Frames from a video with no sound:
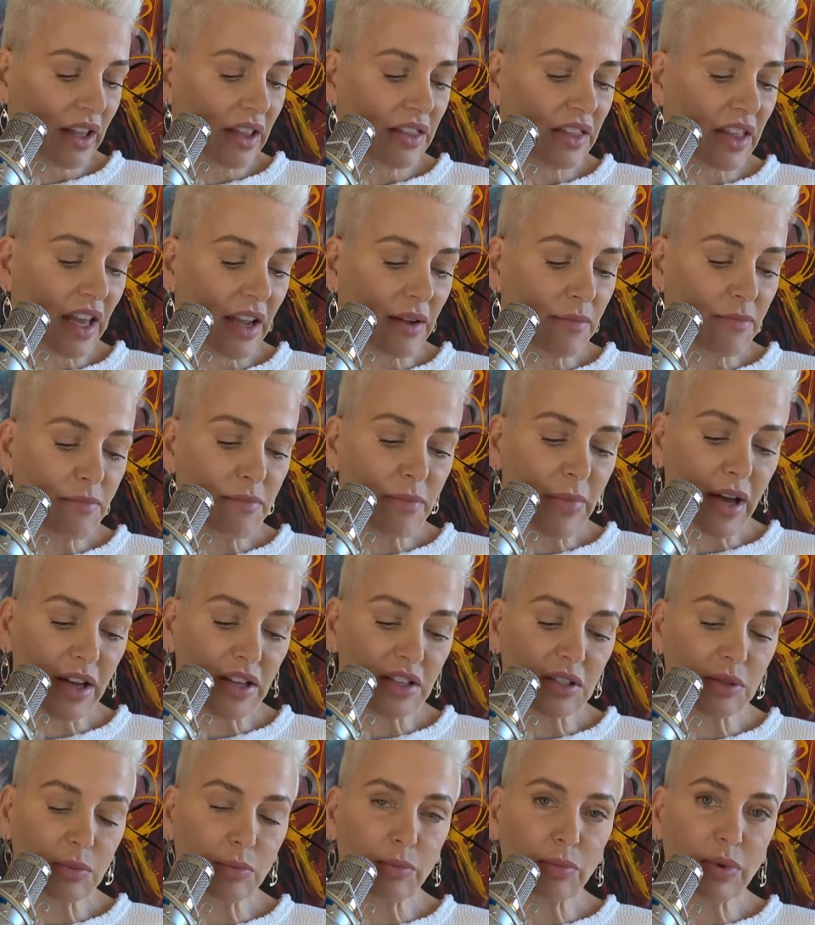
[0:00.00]
They
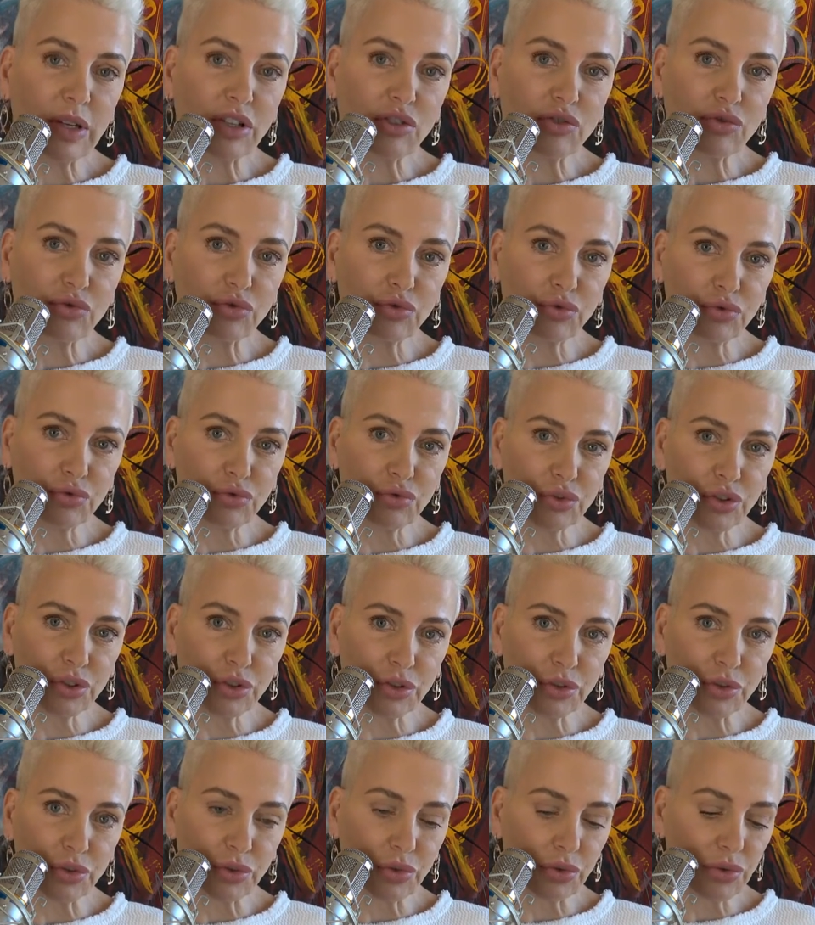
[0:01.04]
must be
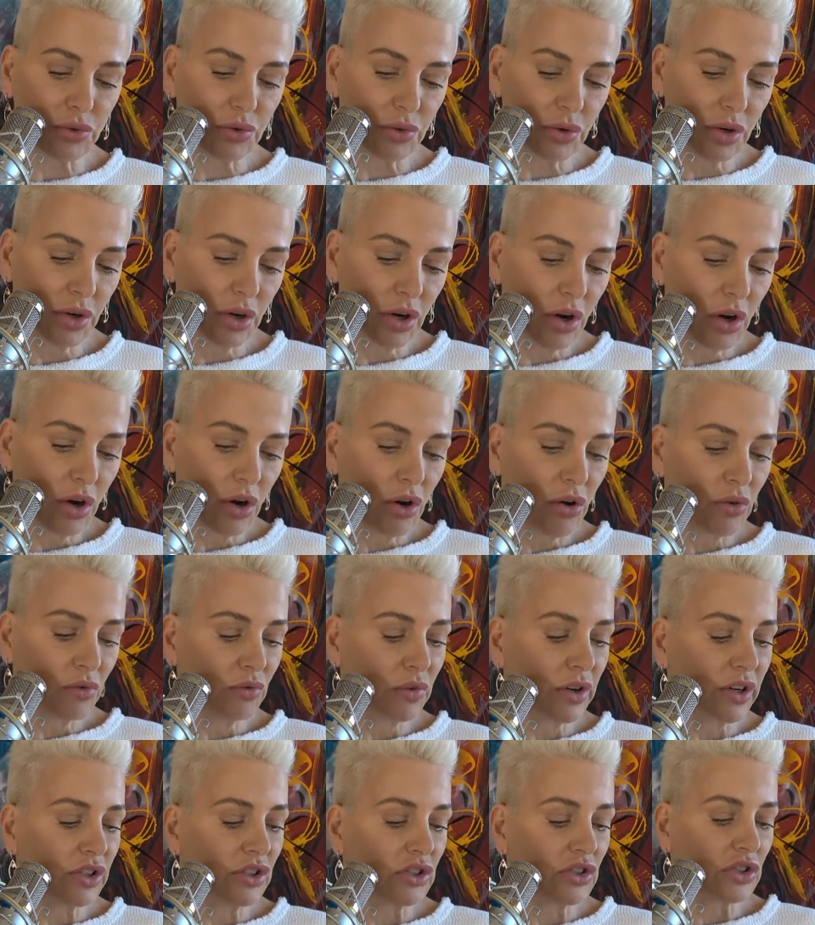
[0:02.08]
true
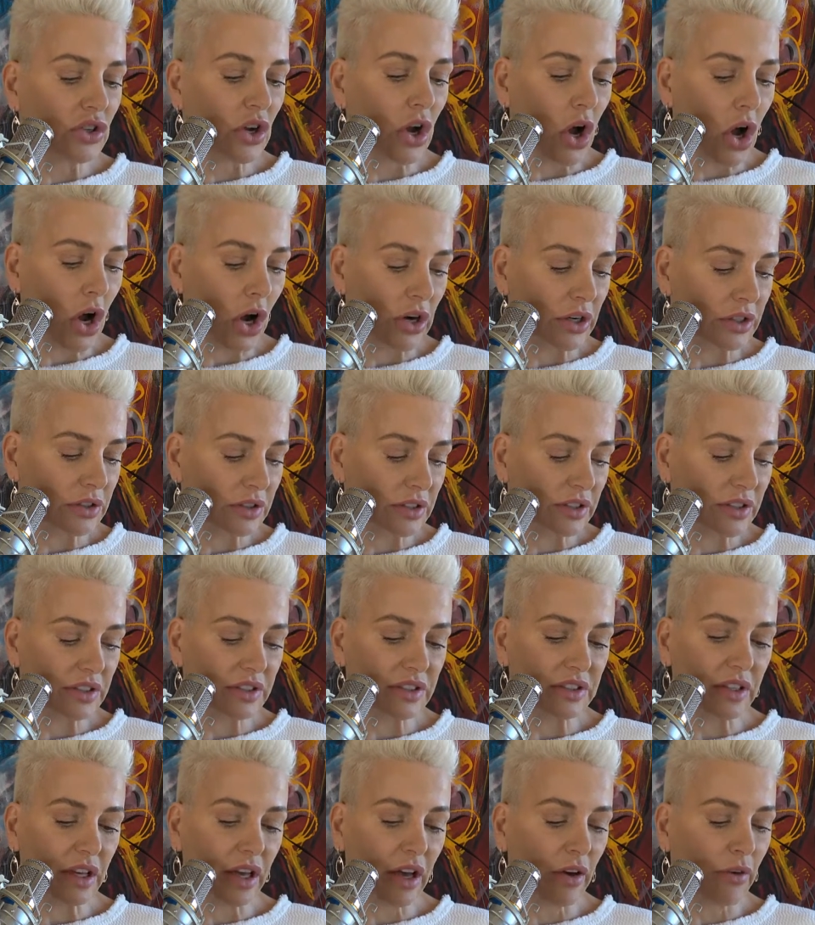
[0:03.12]

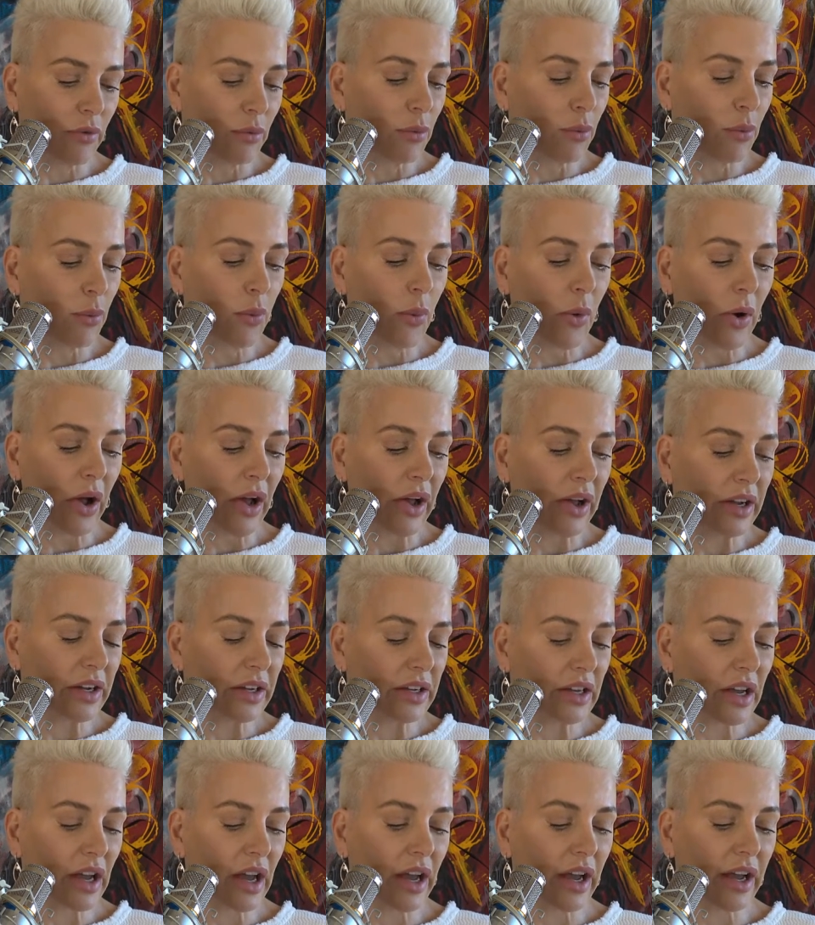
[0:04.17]
regardless of
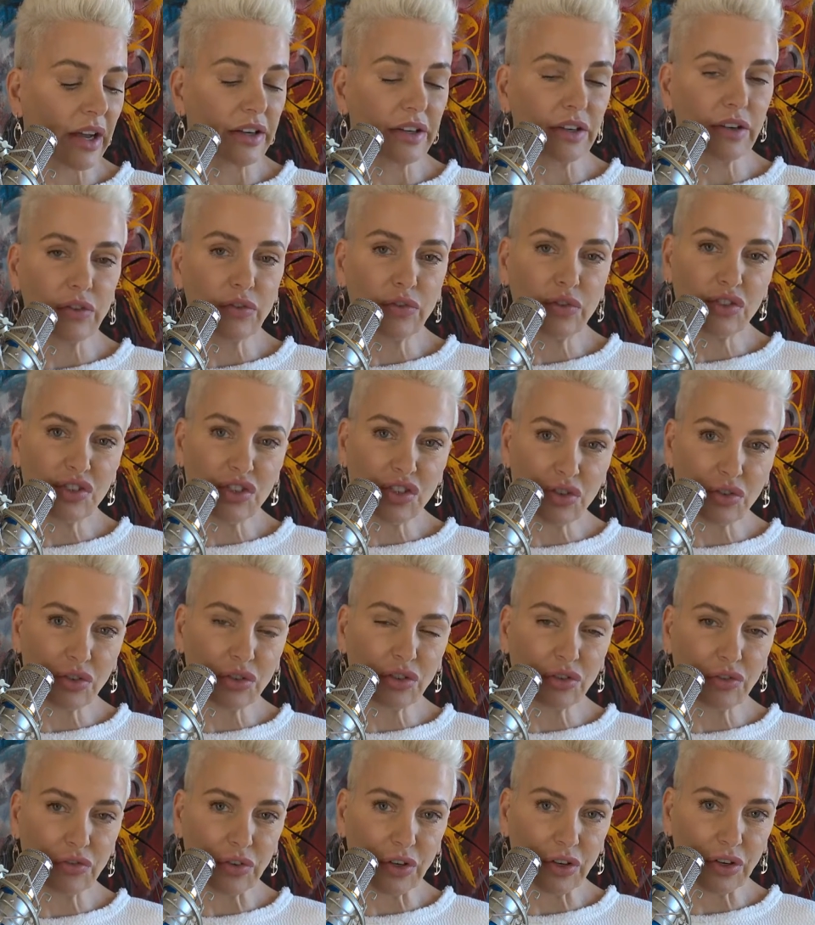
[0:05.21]
what kind of
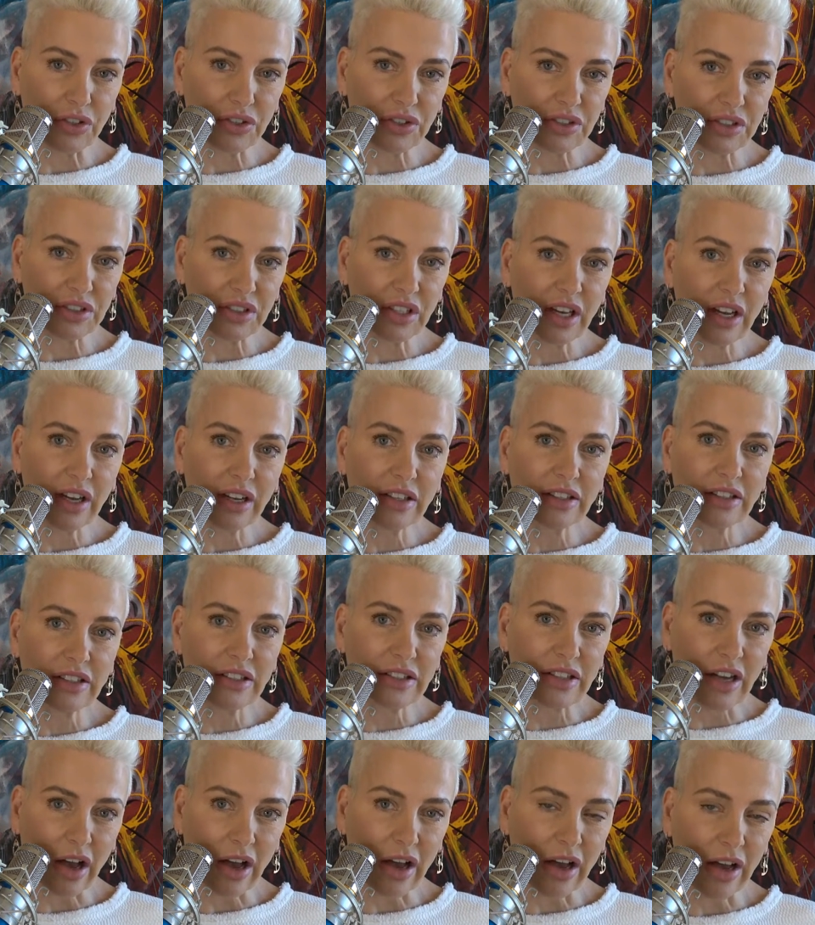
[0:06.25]
universe
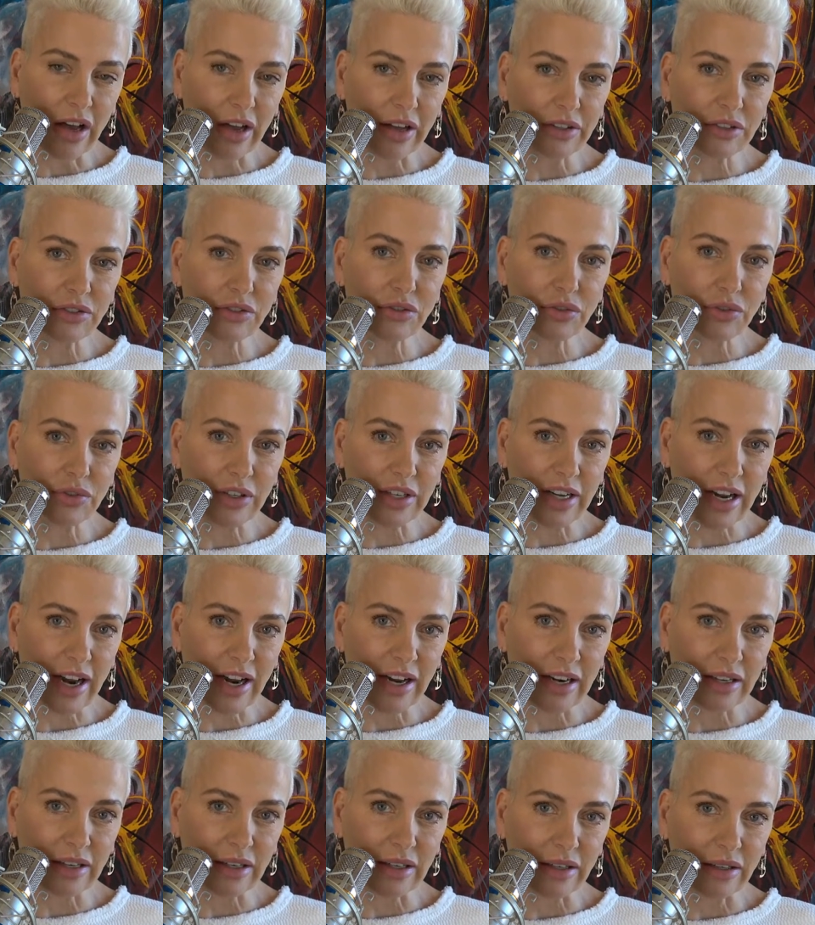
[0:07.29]
God
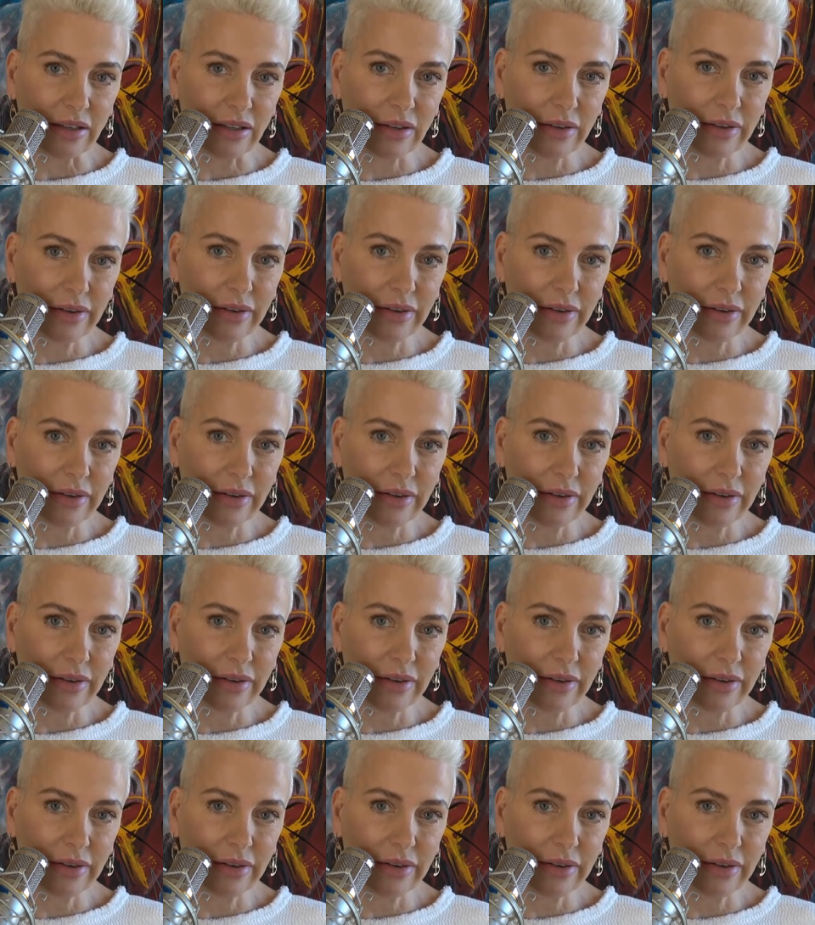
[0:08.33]
created.